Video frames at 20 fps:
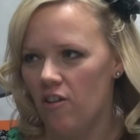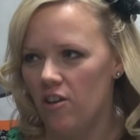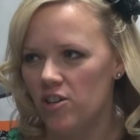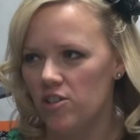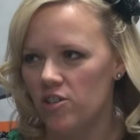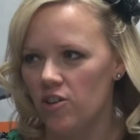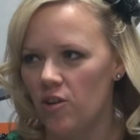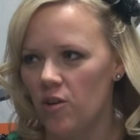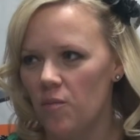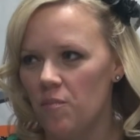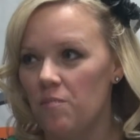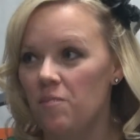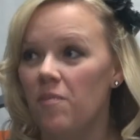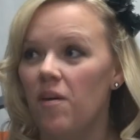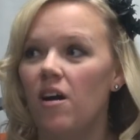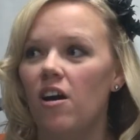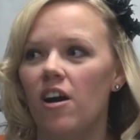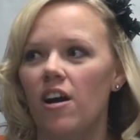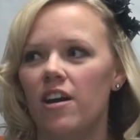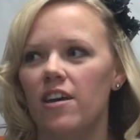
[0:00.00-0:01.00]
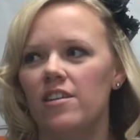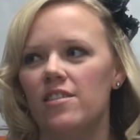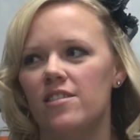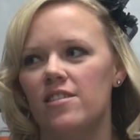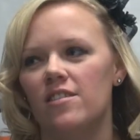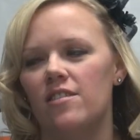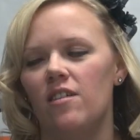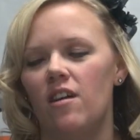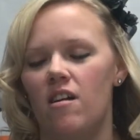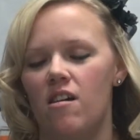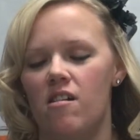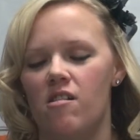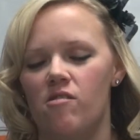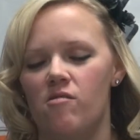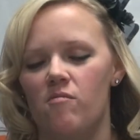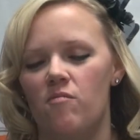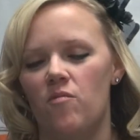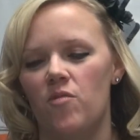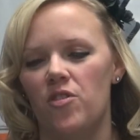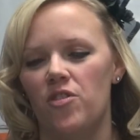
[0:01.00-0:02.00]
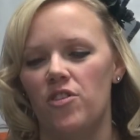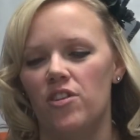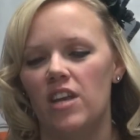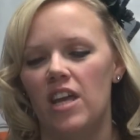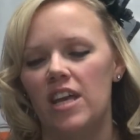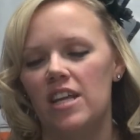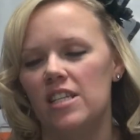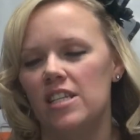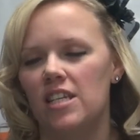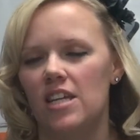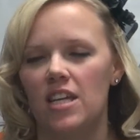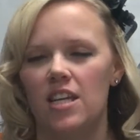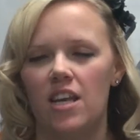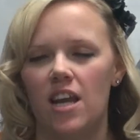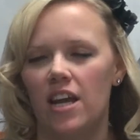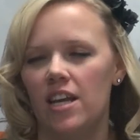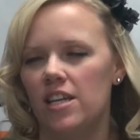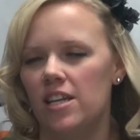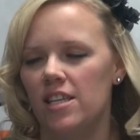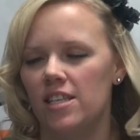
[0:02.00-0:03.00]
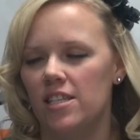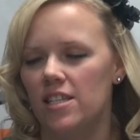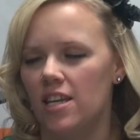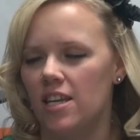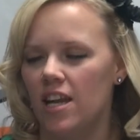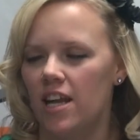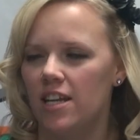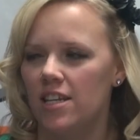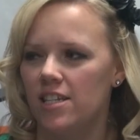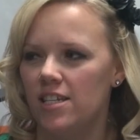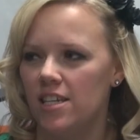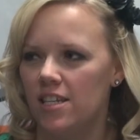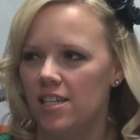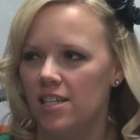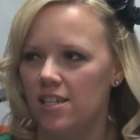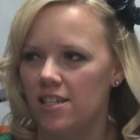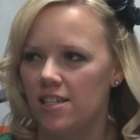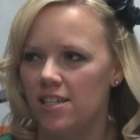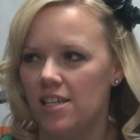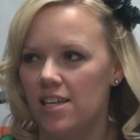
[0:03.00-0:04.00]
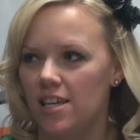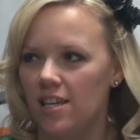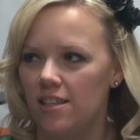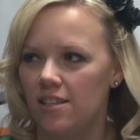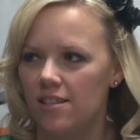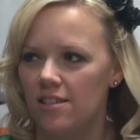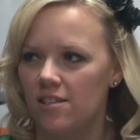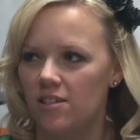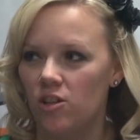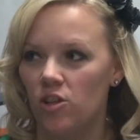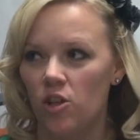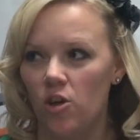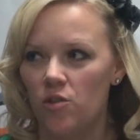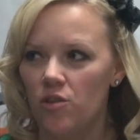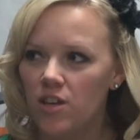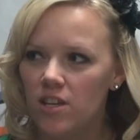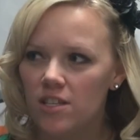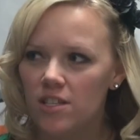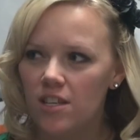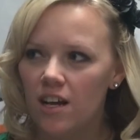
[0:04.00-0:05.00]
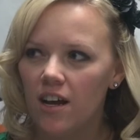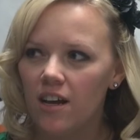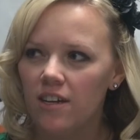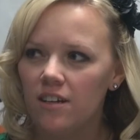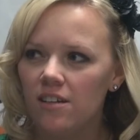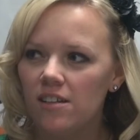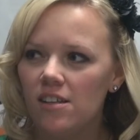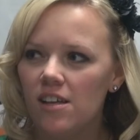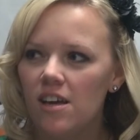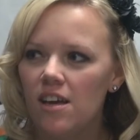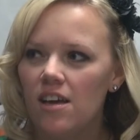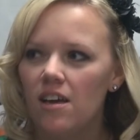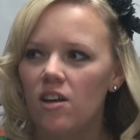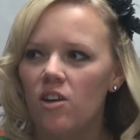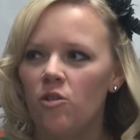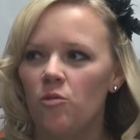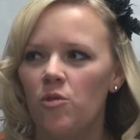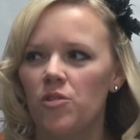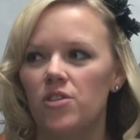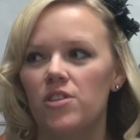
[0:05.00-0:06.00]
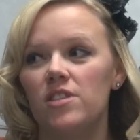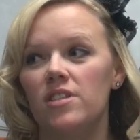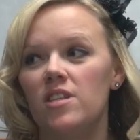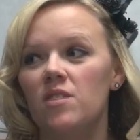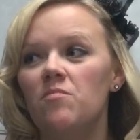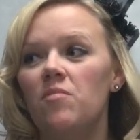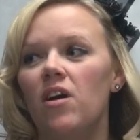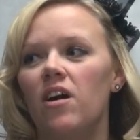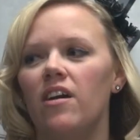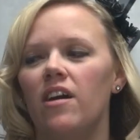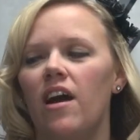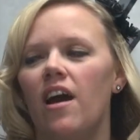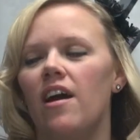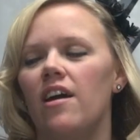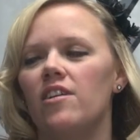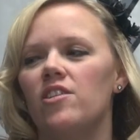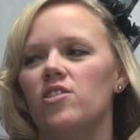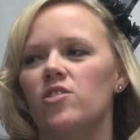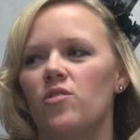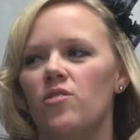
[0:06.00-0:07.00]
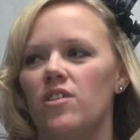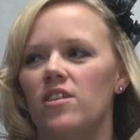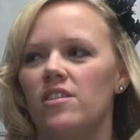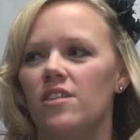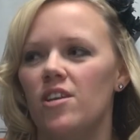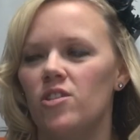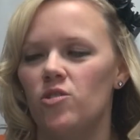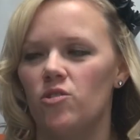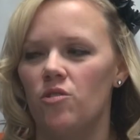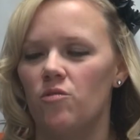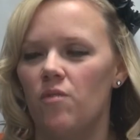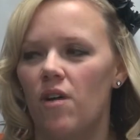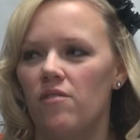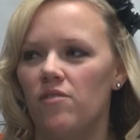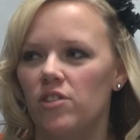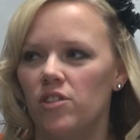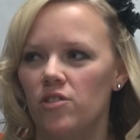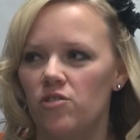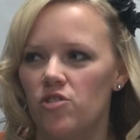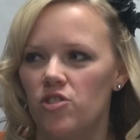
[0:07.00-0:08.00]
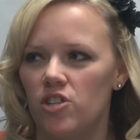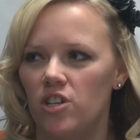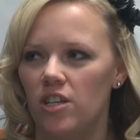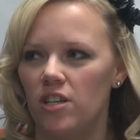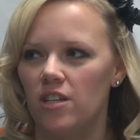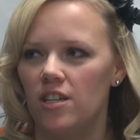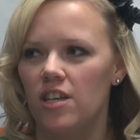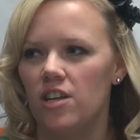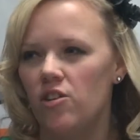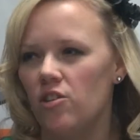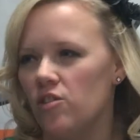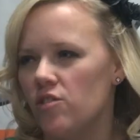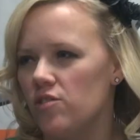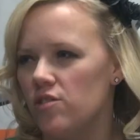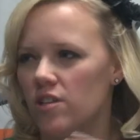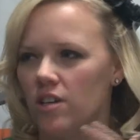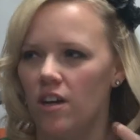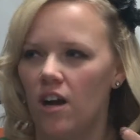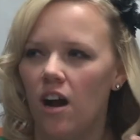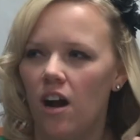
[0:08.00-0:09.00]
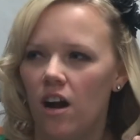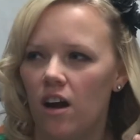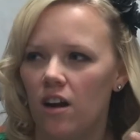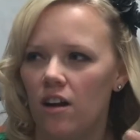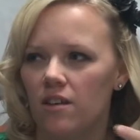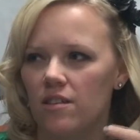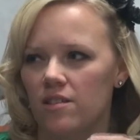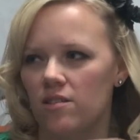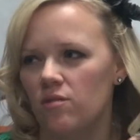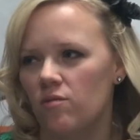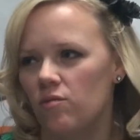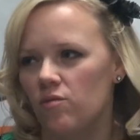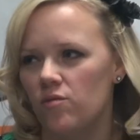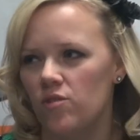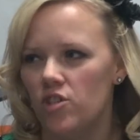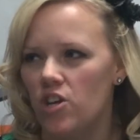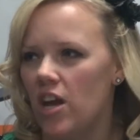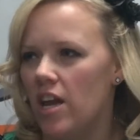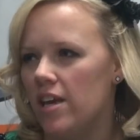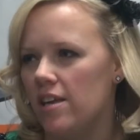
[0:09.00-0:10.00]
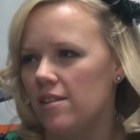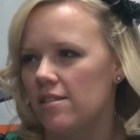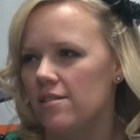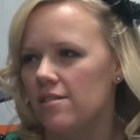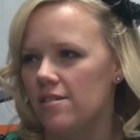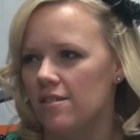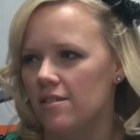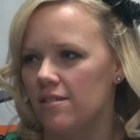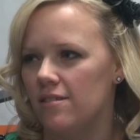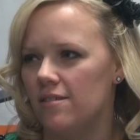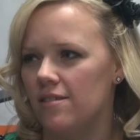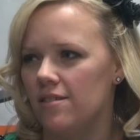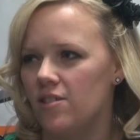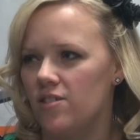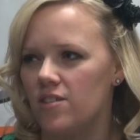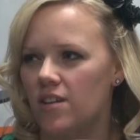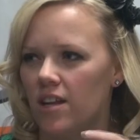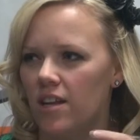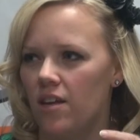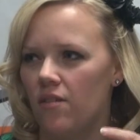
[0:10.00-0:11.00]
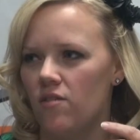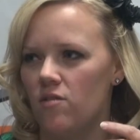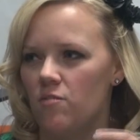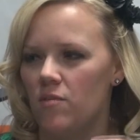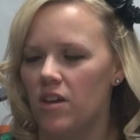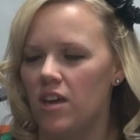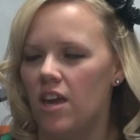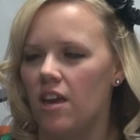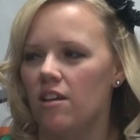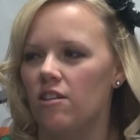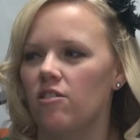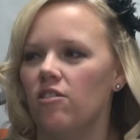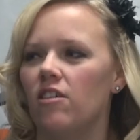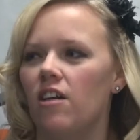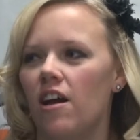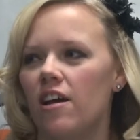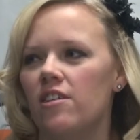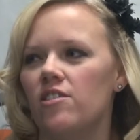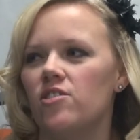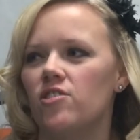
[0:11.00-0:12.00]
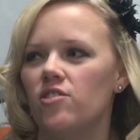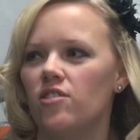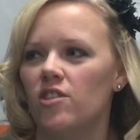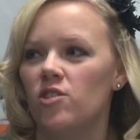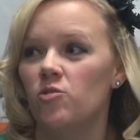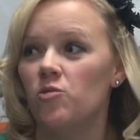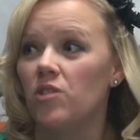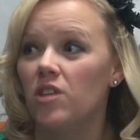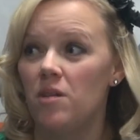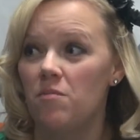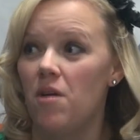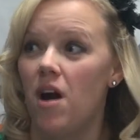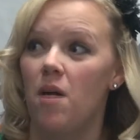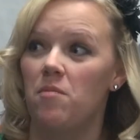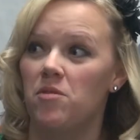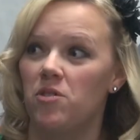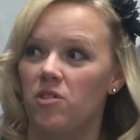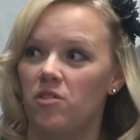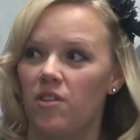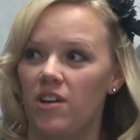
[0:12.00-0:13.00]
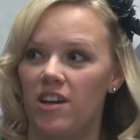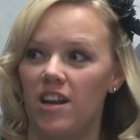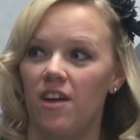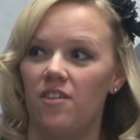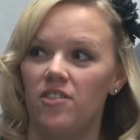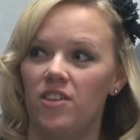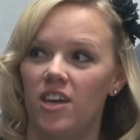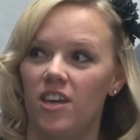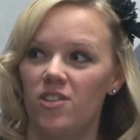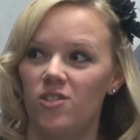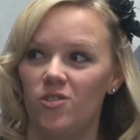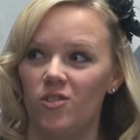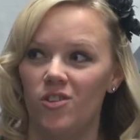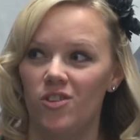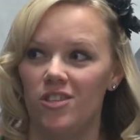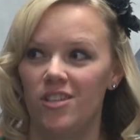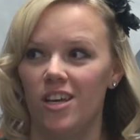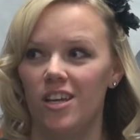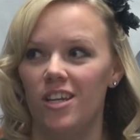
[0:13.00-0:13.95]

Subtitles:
character, but with an 1890s to 19-teens clothing style with the steampunk edge. So the Industrial Revolution, gears and cogs and chains, and just kind of give it a mechanical edge. It's really popular right now. The kids are